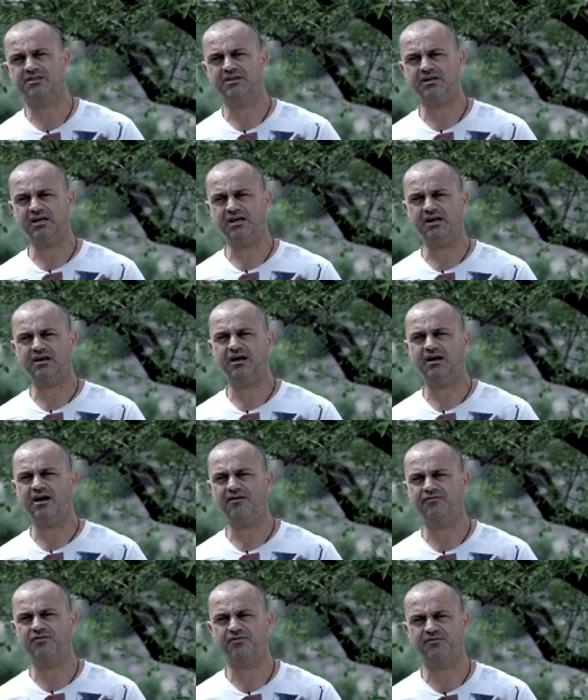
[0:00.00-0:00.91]
three and a
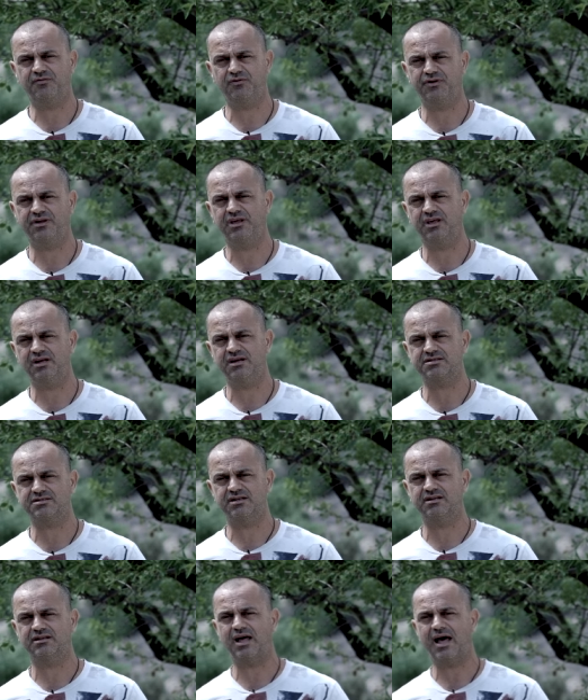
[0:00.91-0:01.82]
half or four
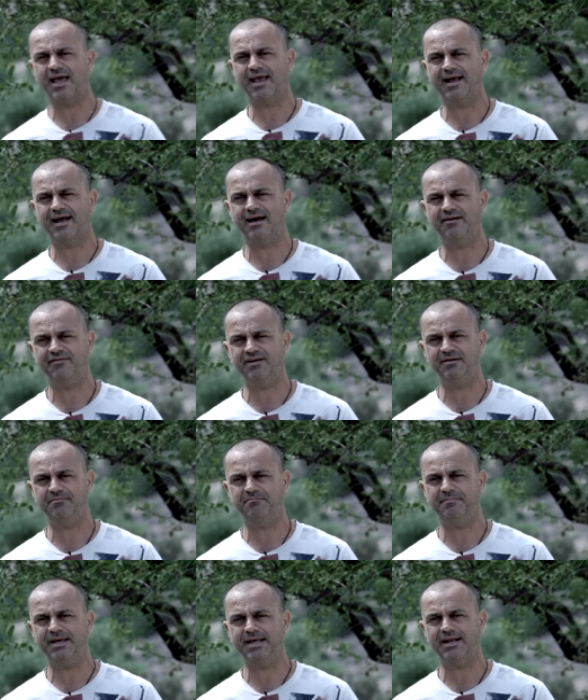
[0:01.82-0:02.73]
years and I
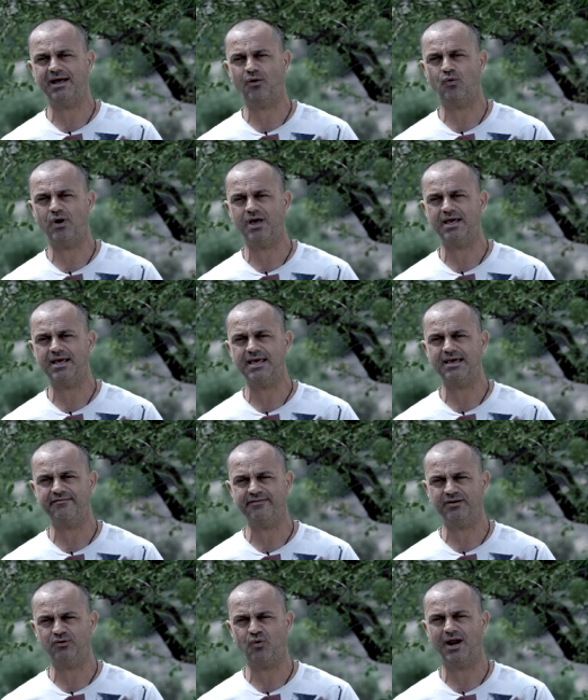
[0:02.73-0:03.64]
haven't been away
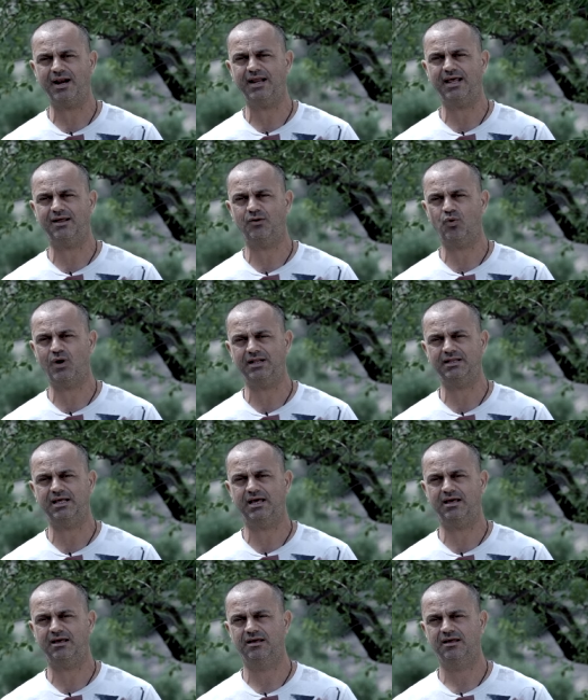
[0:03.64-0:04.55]
even one, one
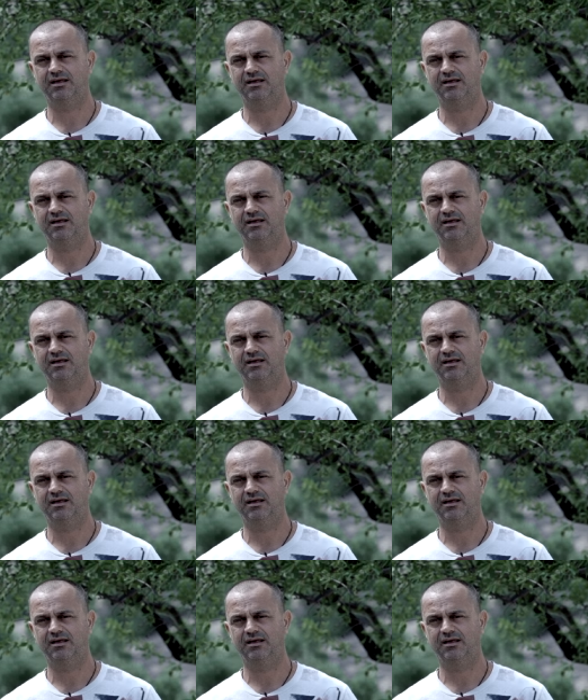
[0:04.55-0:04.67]
day.